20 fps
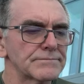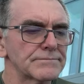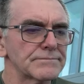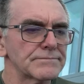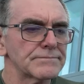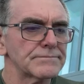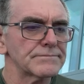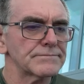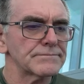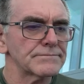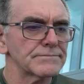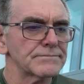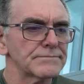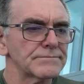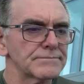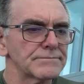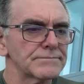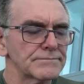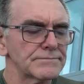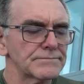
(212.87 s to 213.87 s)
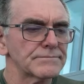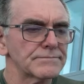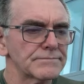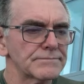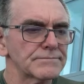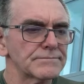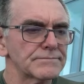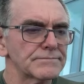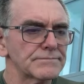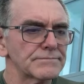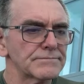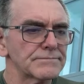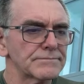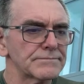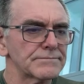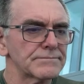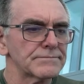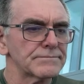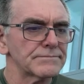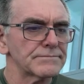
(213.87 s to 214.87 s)

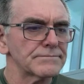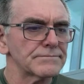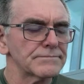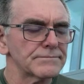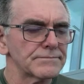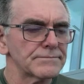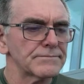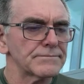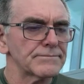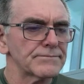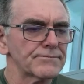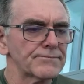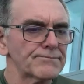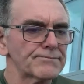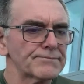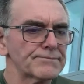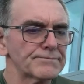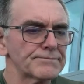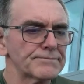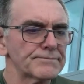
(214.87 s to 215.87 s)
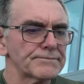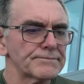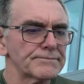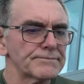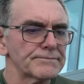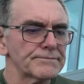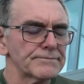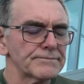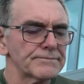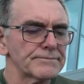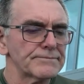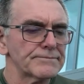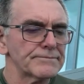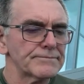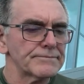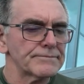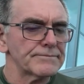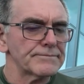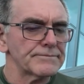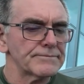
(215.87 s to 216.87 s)

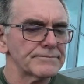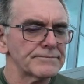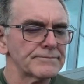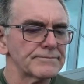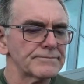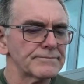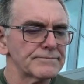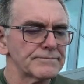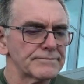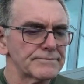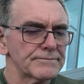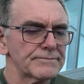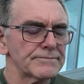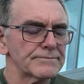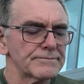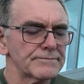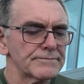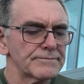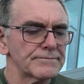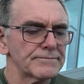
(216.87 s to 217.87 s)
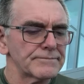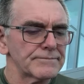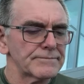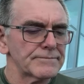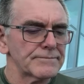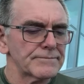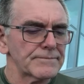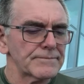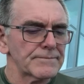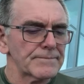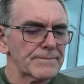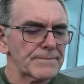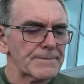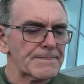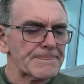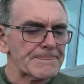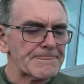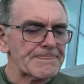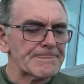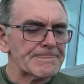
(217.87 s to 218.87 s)

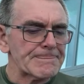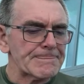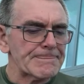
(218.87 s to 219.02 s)
This person isn't speaking.